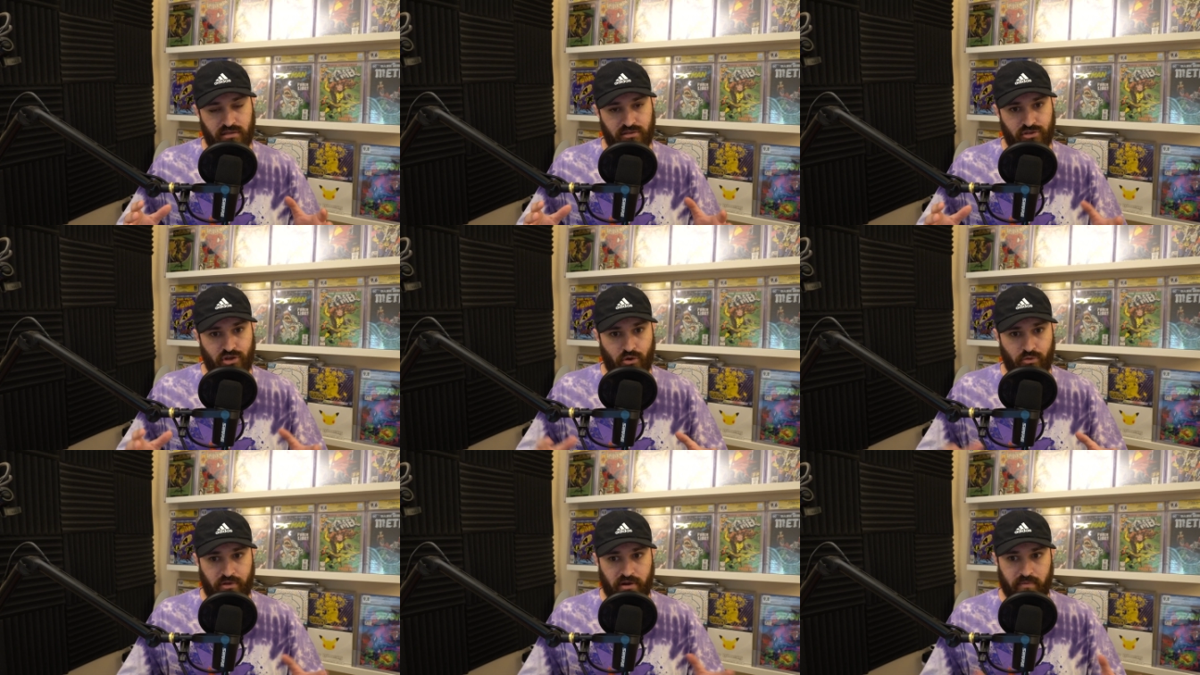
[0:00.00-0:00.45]

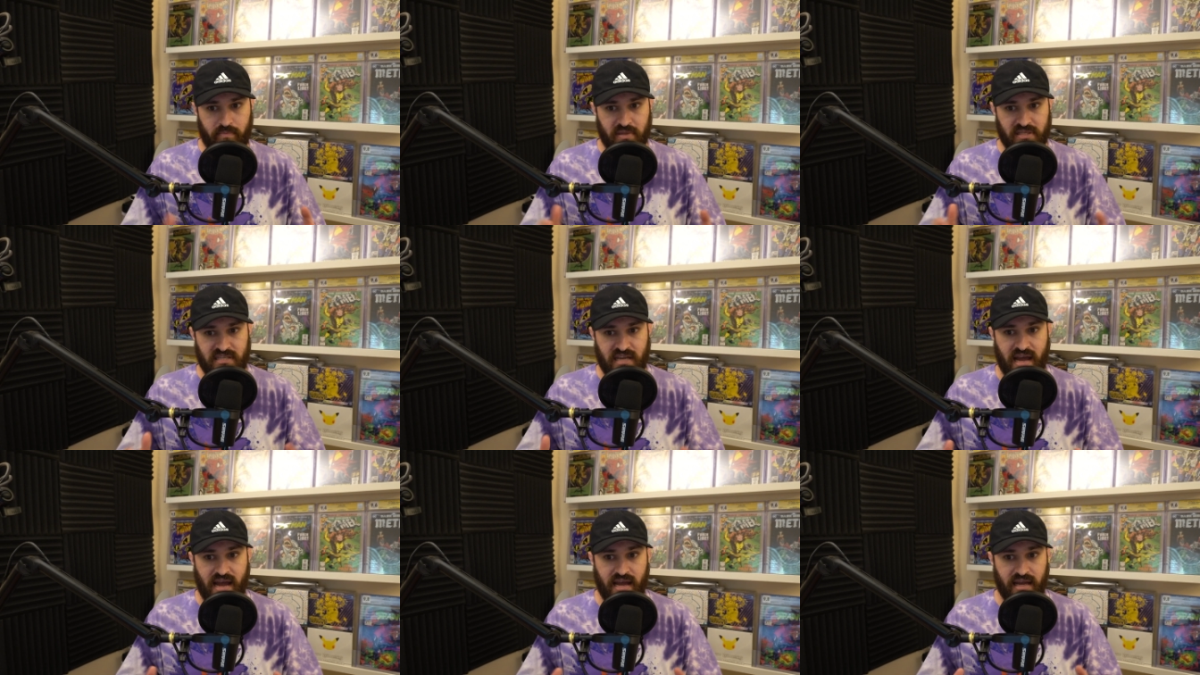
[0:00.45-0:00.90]
there have been
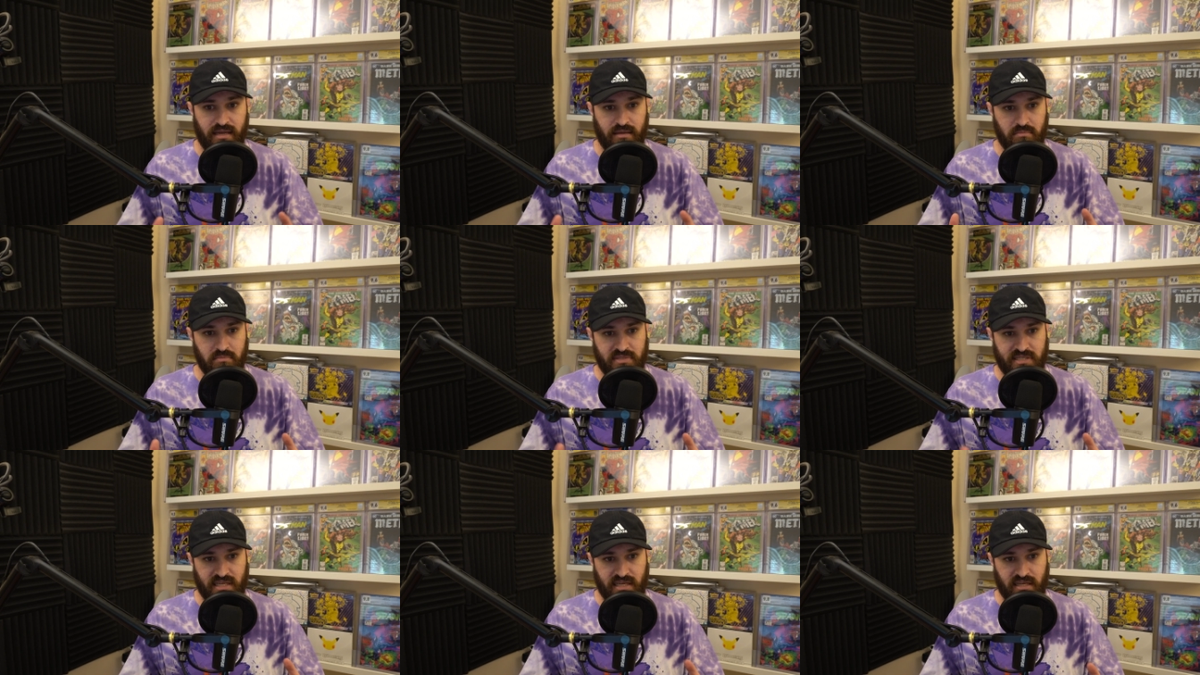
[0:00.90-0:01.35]

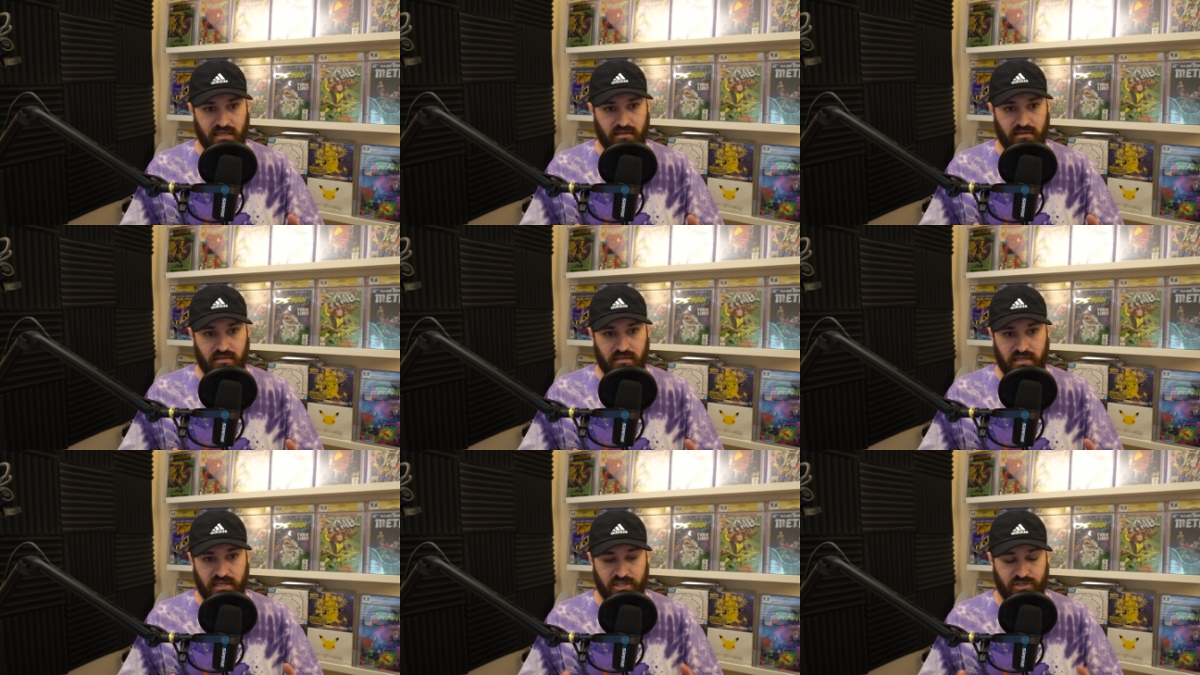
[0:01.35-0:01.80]
times
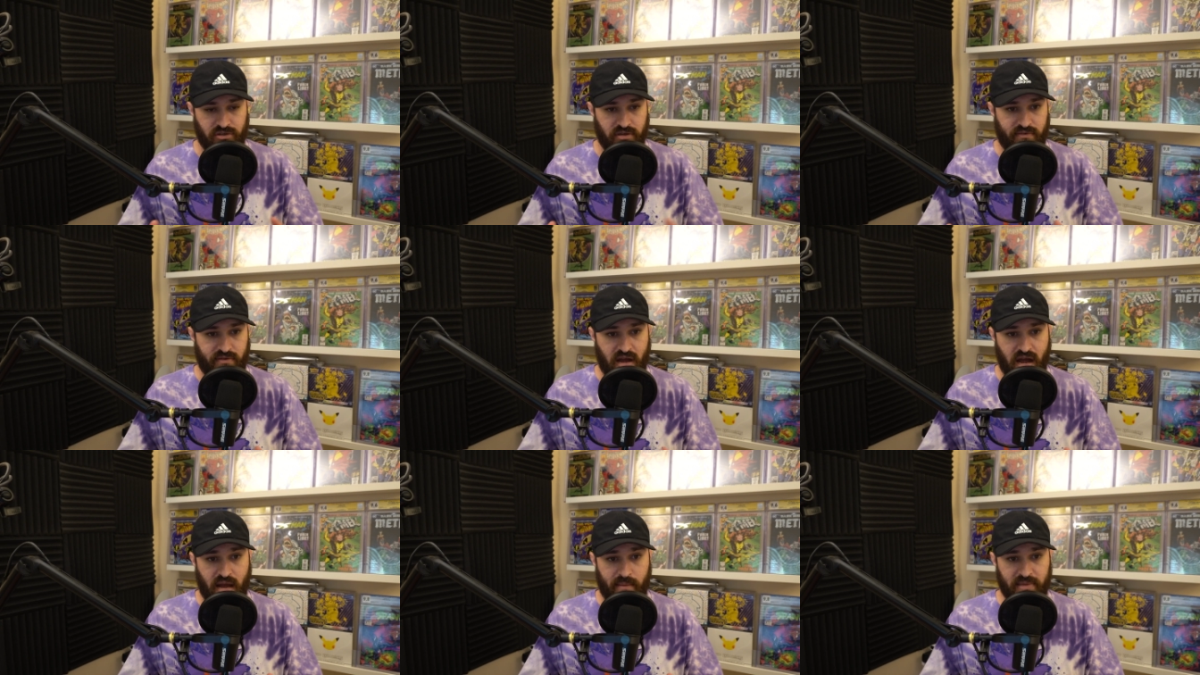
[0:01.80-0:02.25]
in the history of
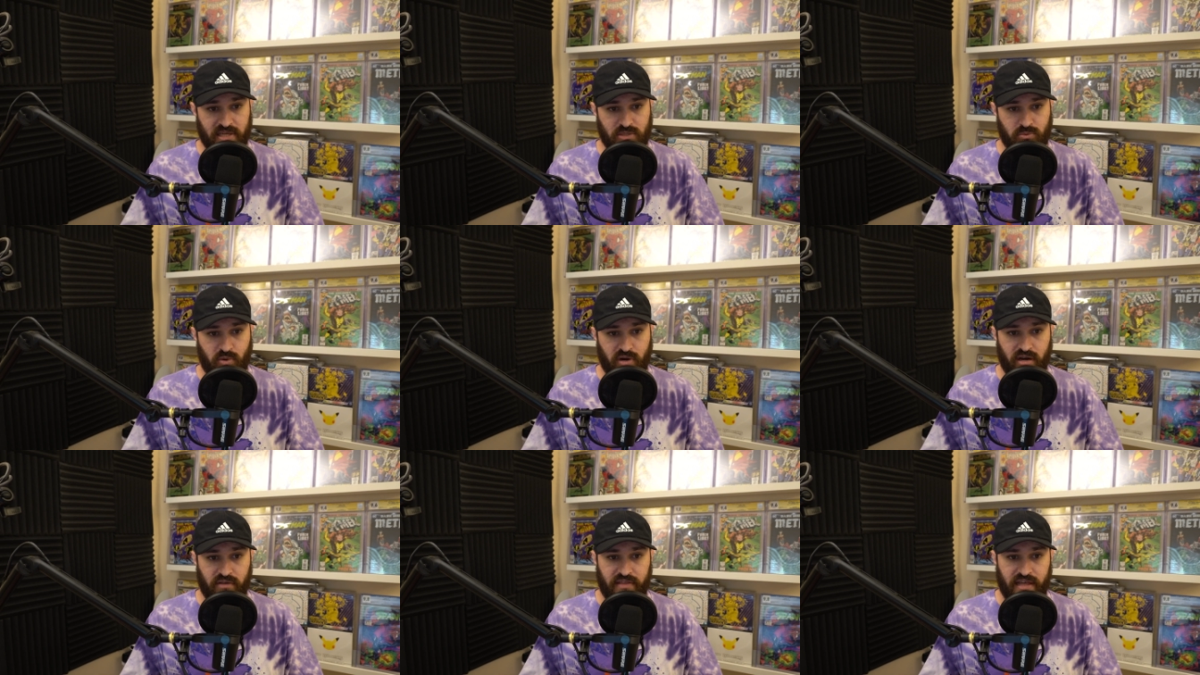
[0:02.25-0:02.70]
comics
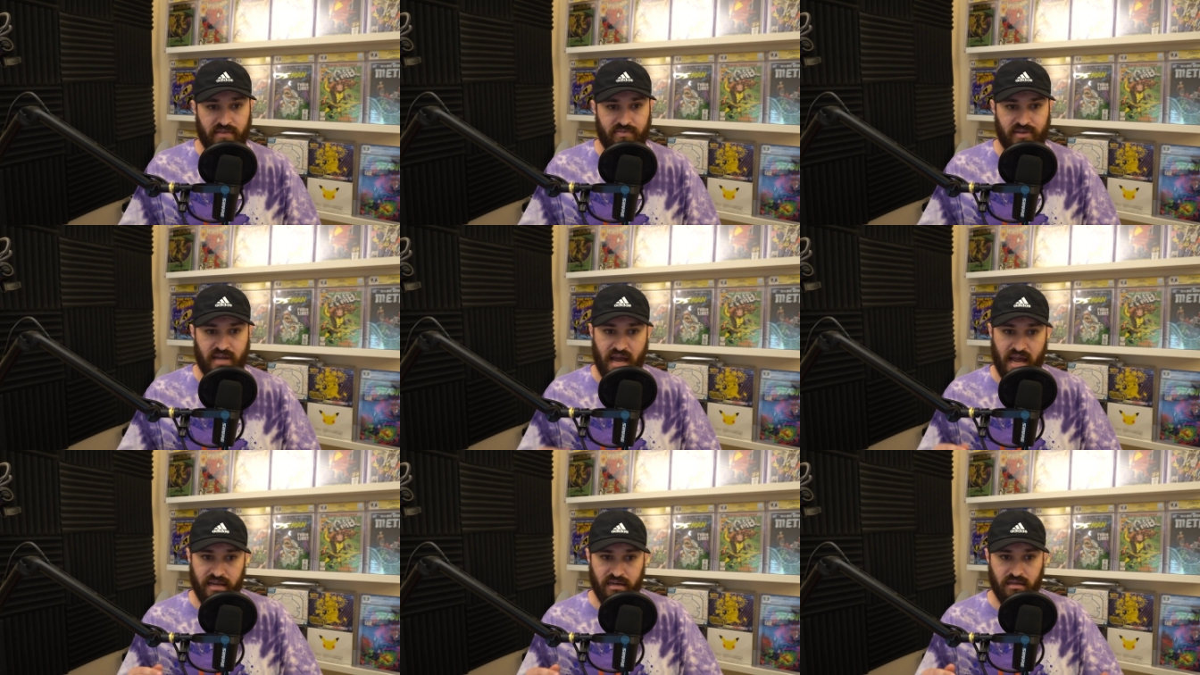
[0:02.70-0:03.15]
where they've
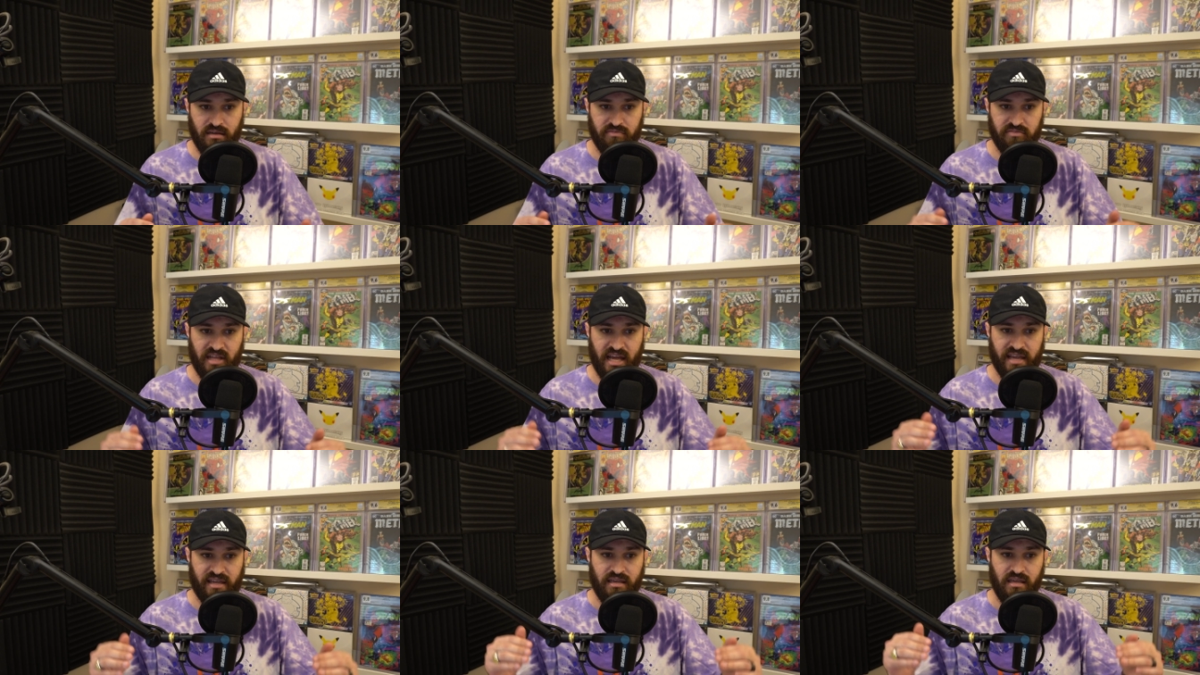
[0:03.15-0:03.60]
kind of
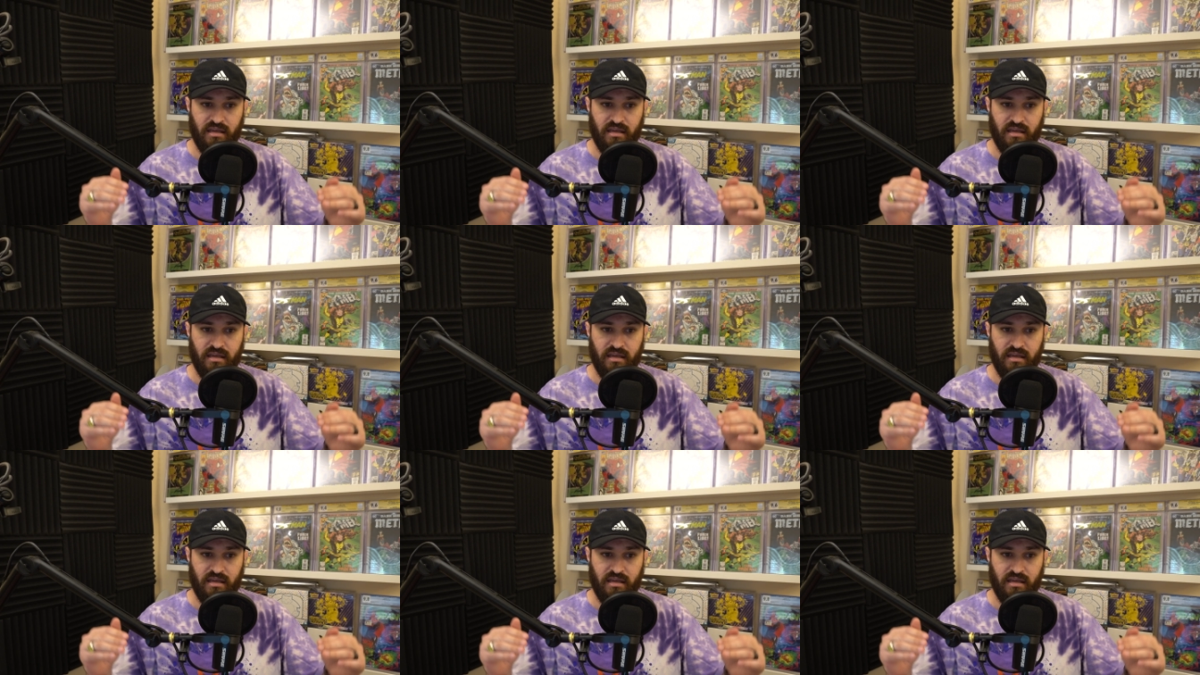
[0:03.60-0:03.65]
like